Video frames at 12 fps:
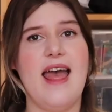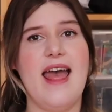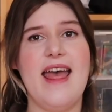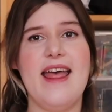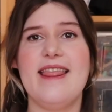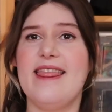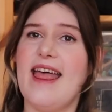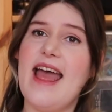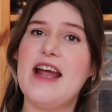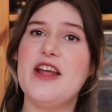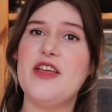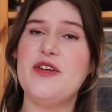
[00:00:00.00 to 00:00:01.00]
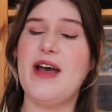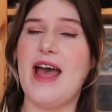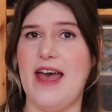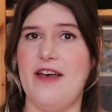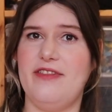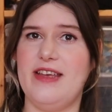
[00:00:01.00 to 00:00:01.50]
And there you
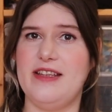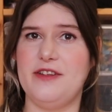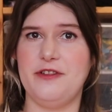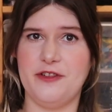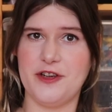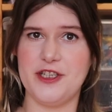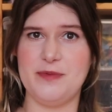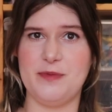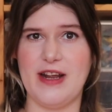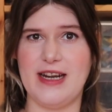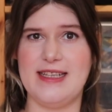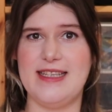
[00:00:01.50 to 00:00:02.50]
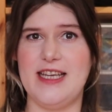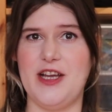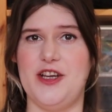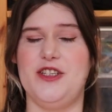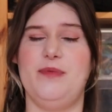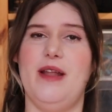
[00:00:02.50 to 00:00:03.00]
have it, the first pregnancy
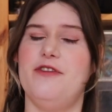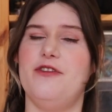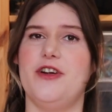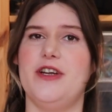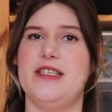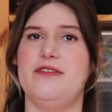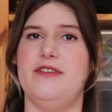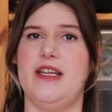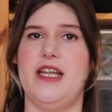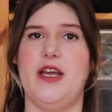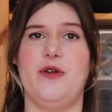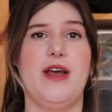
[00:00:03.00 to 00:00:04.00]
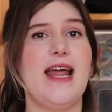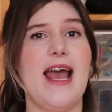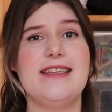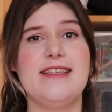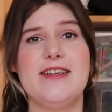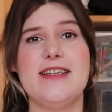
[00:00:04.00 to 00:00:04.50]
cosplay for this video. And
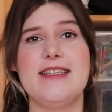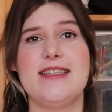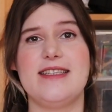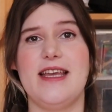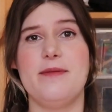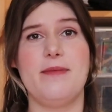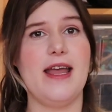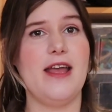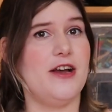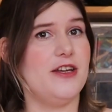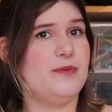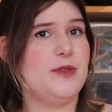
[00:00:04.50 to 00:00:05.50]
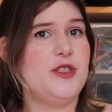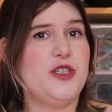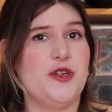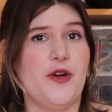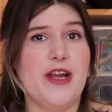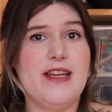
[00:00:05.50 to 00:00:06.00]
as you could see, my husband
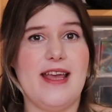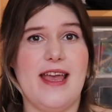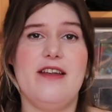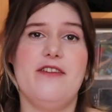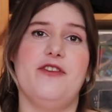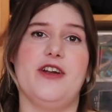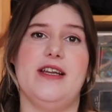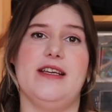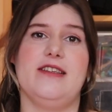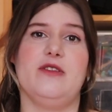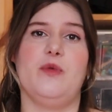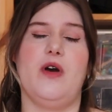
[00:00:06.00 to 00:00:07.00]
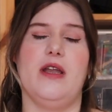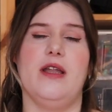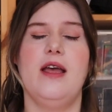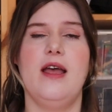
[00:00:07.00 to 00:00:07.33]
joined in for this one.